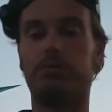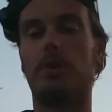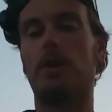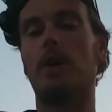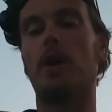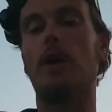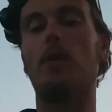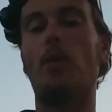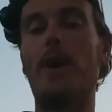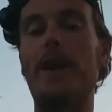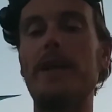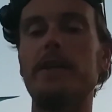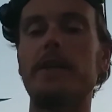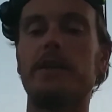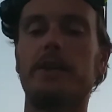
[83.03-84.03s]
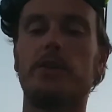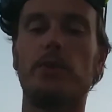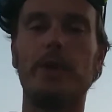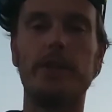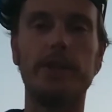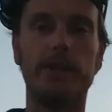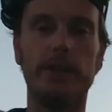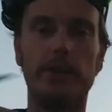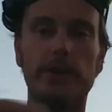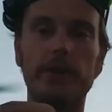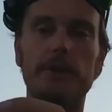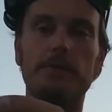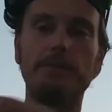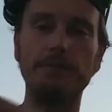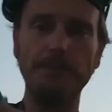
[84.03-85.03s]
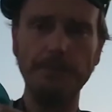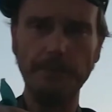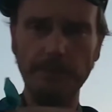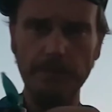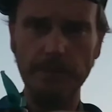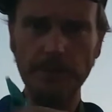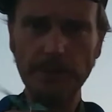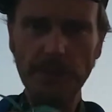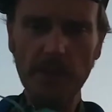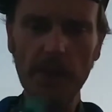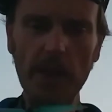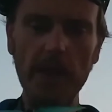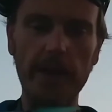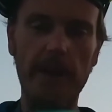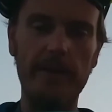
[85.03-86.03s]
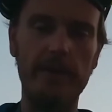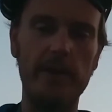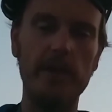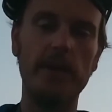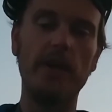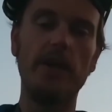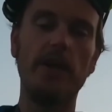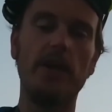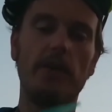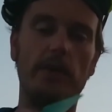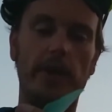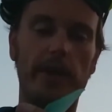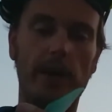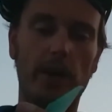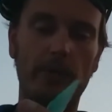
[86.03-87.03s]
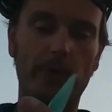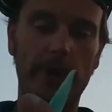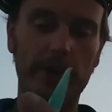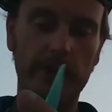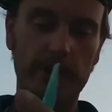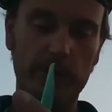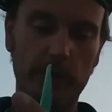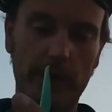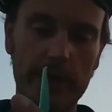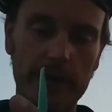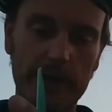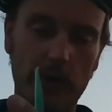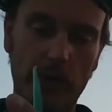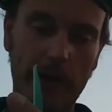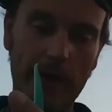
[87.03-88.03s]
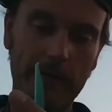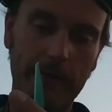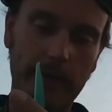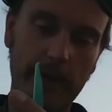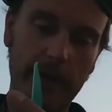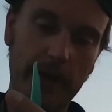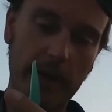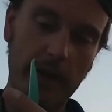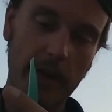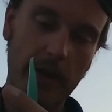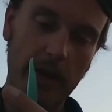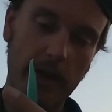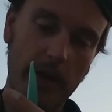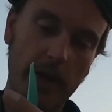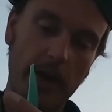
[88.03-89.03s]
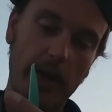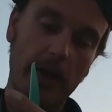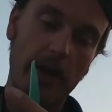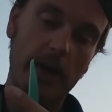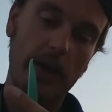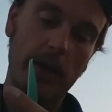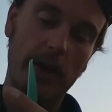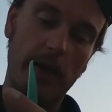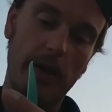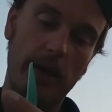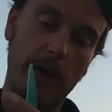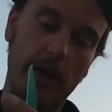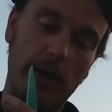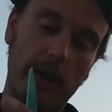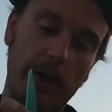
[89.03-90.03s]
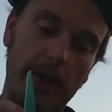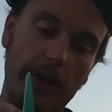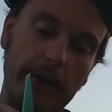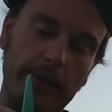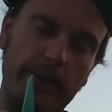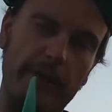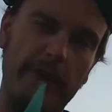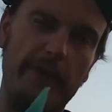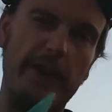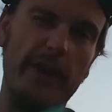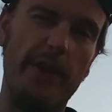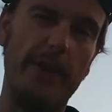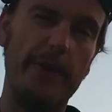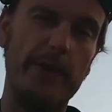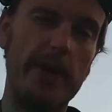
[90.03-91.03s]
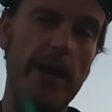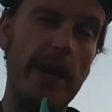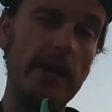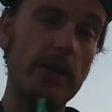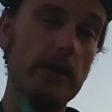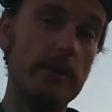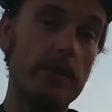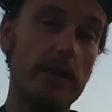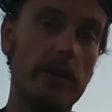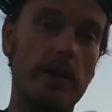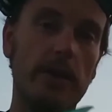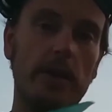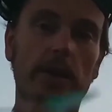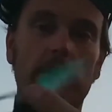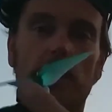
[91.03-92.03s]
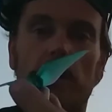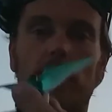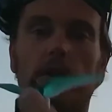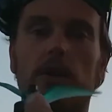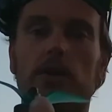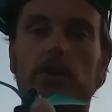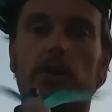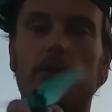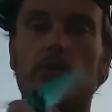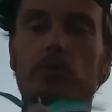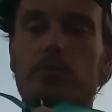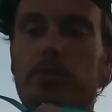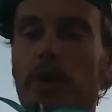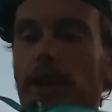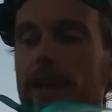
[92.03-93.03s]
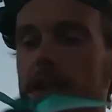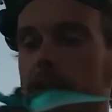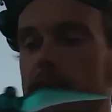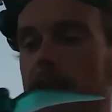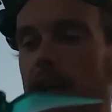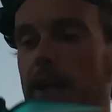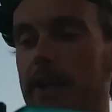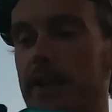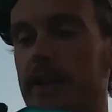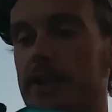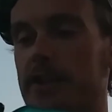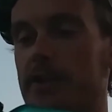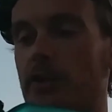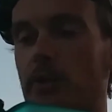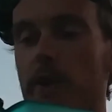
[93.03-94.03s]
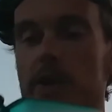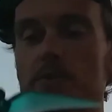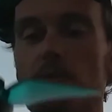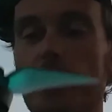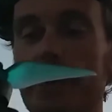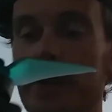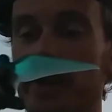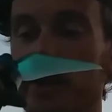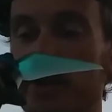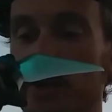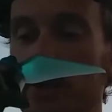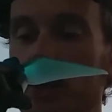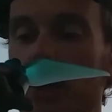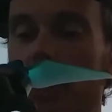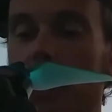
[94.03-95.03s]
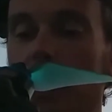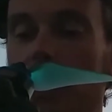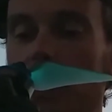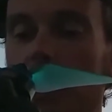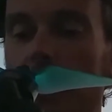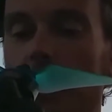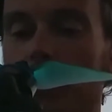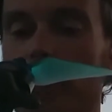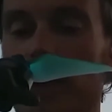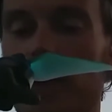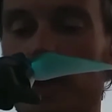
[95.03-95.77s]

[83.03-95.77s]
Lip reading: Way 2600 kV. Right now, I'm running these Racecraft. They're 5038 two blades, and they scream, but they're, I mean,